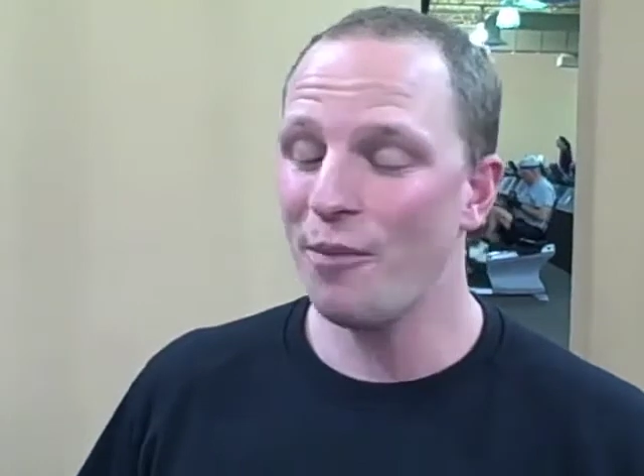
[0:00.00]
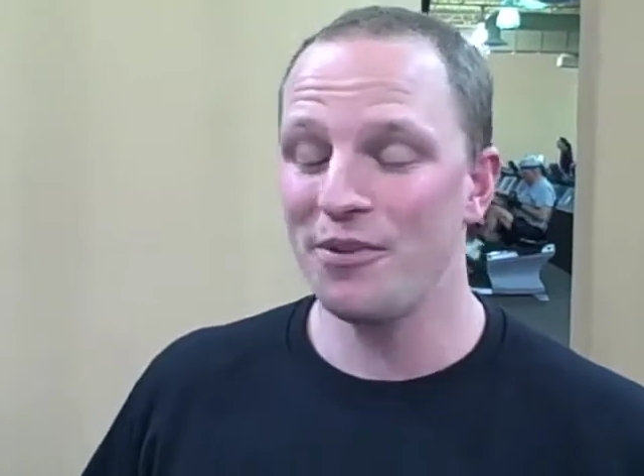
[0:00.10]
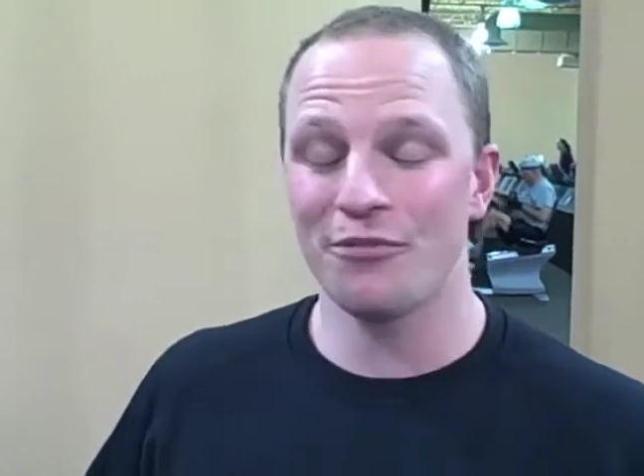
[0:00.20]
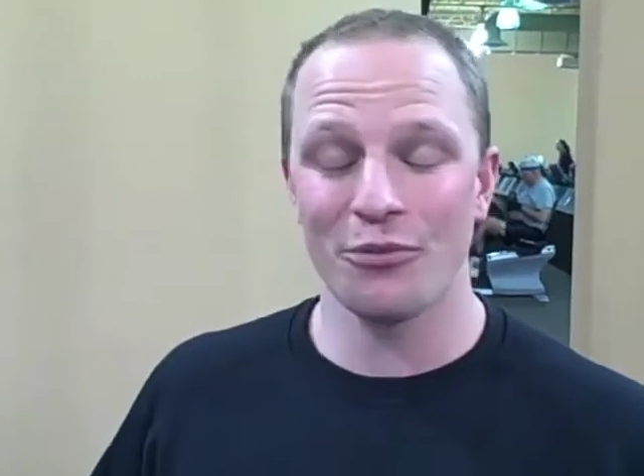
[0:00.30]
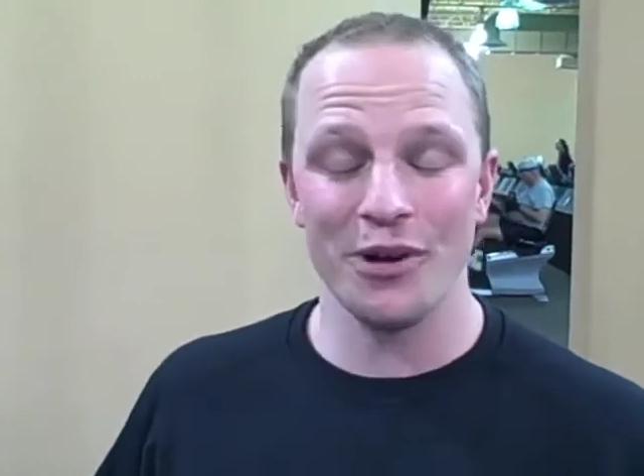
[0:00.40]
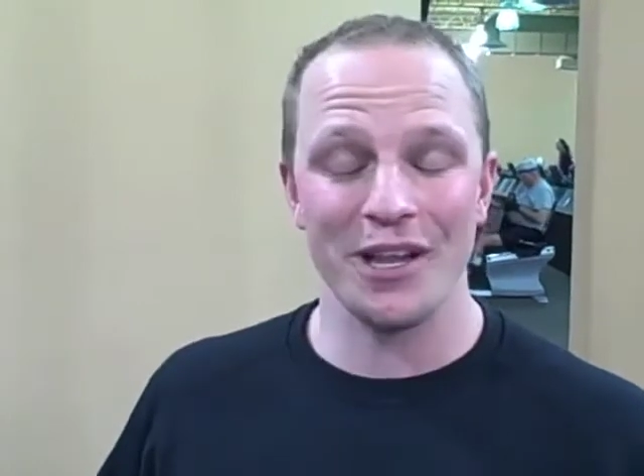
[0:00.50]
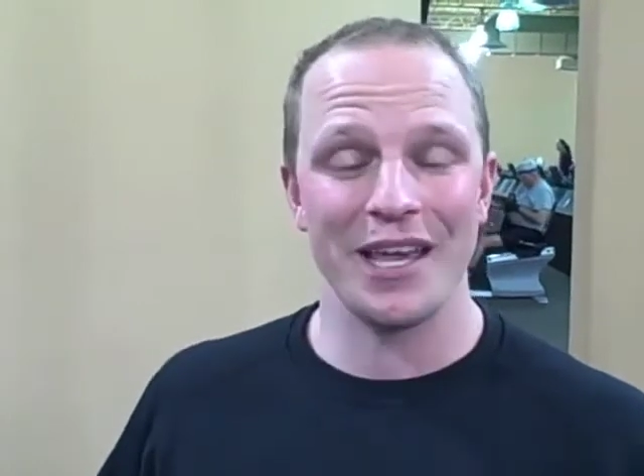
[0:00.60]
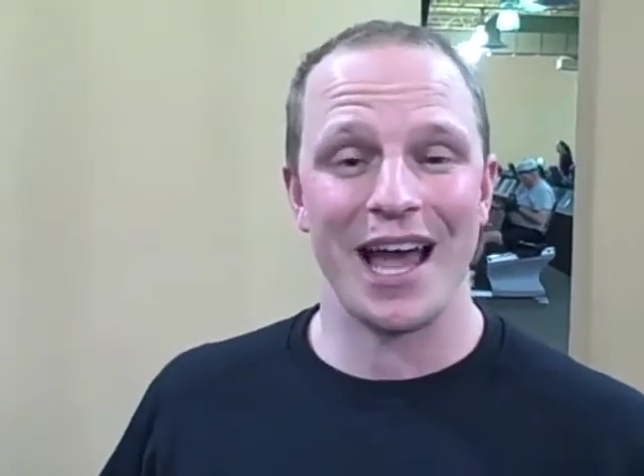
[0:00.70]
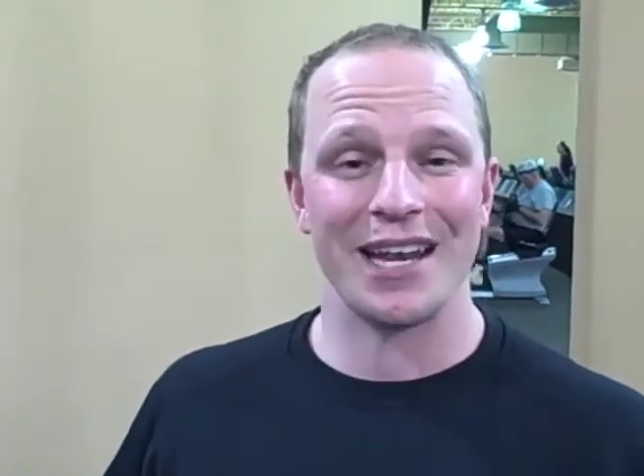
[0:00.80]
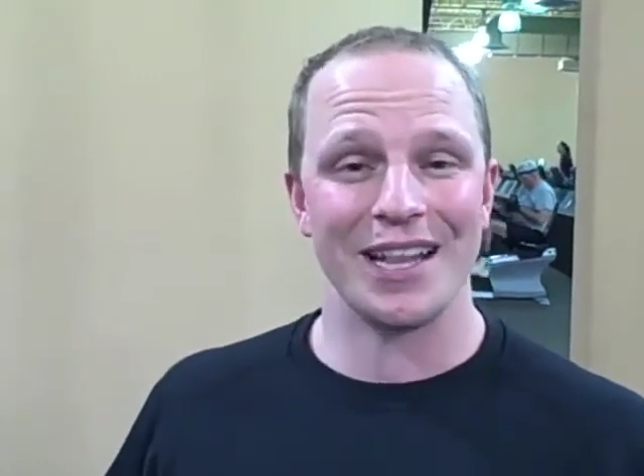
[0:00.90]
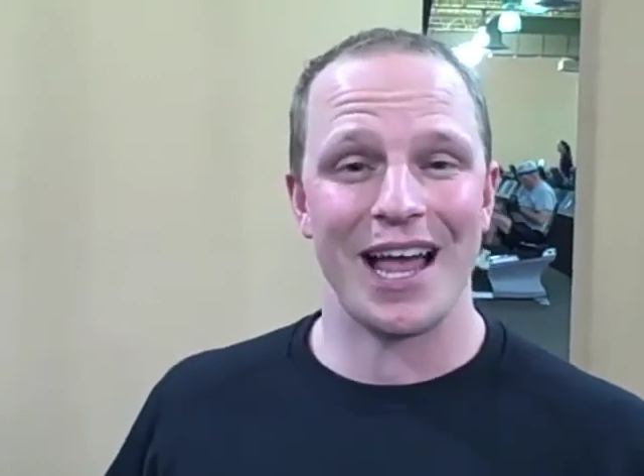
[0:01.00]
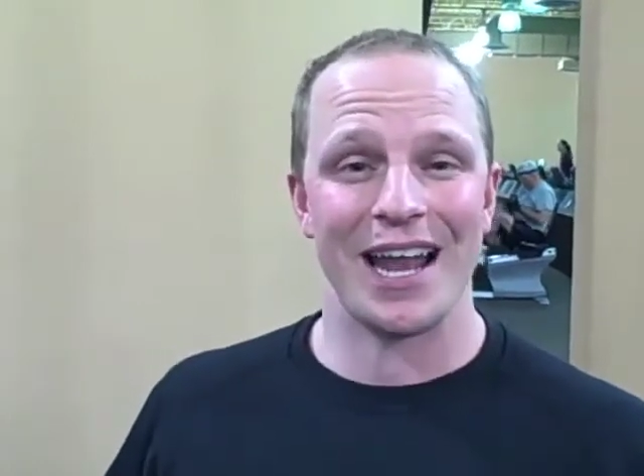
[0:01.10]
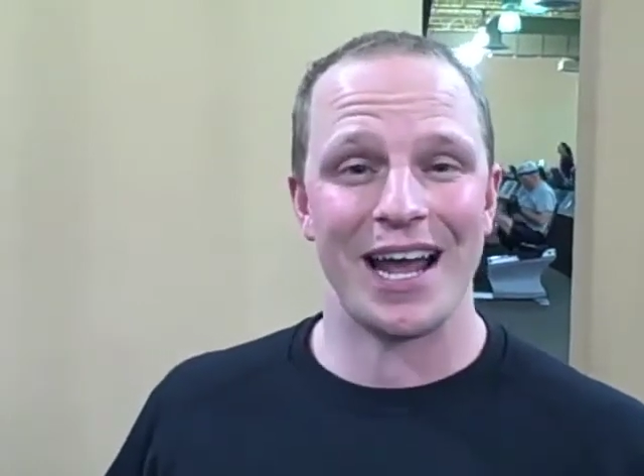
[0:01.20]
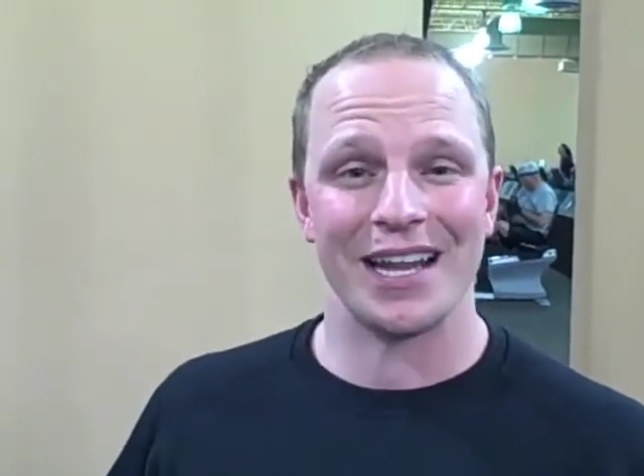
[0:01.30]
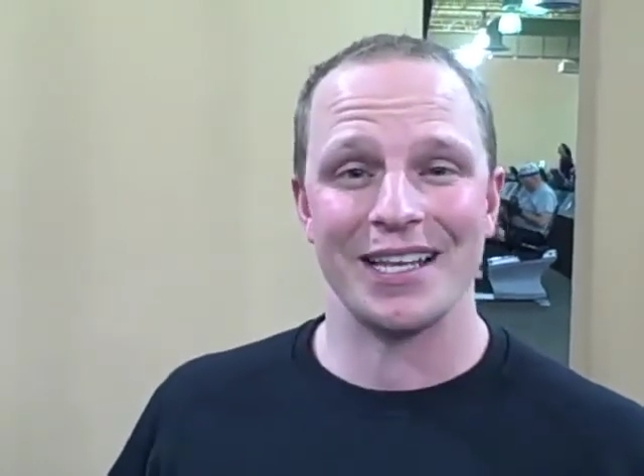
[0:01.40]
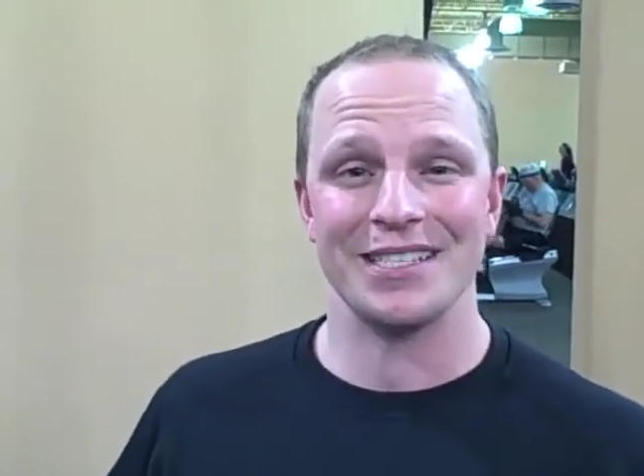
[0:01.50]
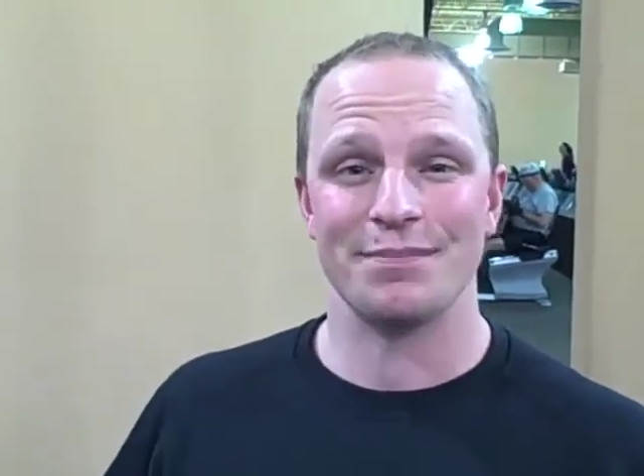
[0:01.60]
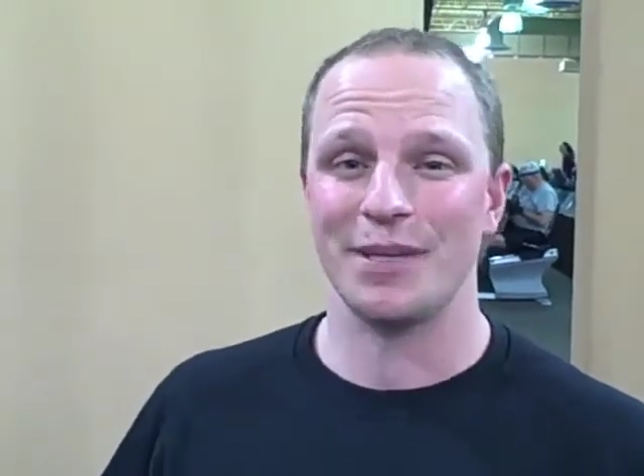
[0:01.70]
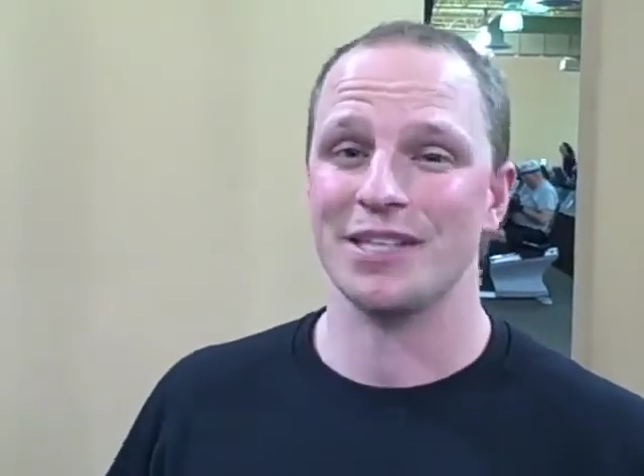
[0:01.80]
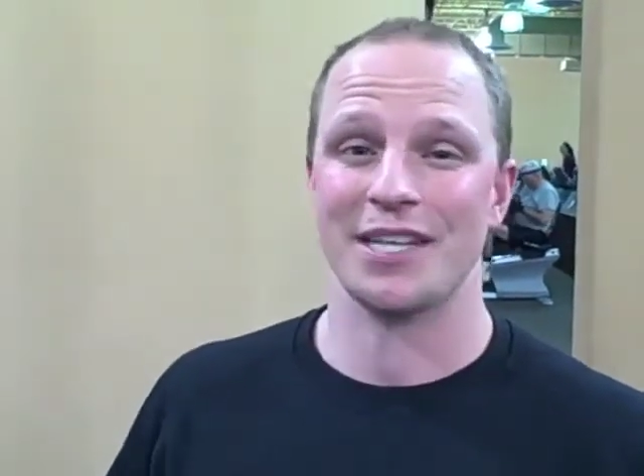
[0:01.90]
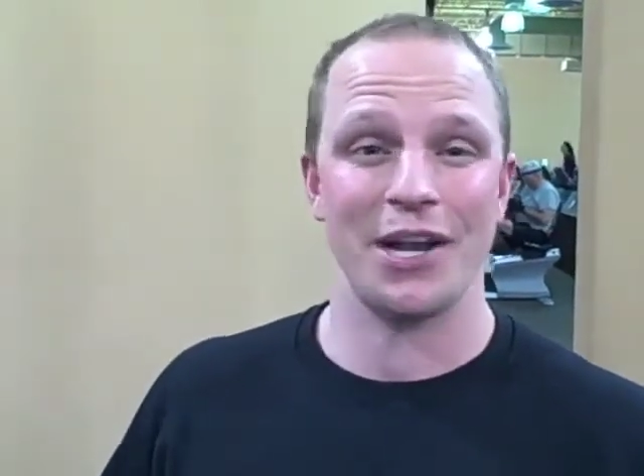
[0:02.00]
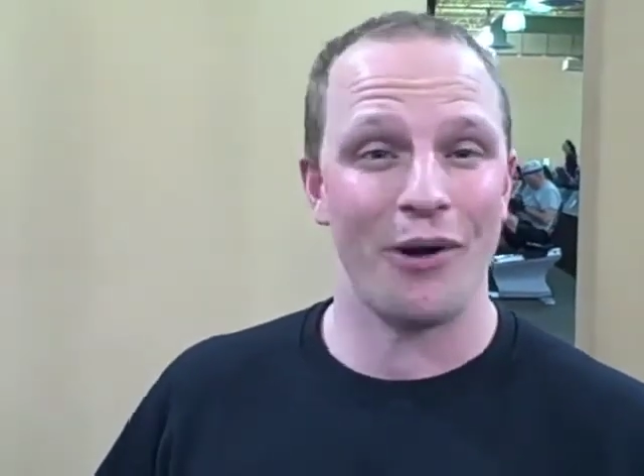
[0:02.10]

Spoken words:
hope you've really gotten a lot out of this because I